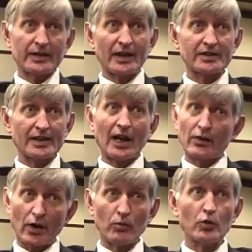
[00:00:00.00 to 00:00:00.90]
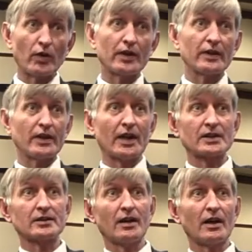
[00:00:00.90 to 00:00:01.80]
test out and I'll move on to the
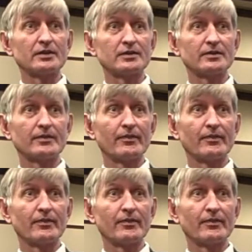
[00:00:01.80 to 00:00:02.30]
next class.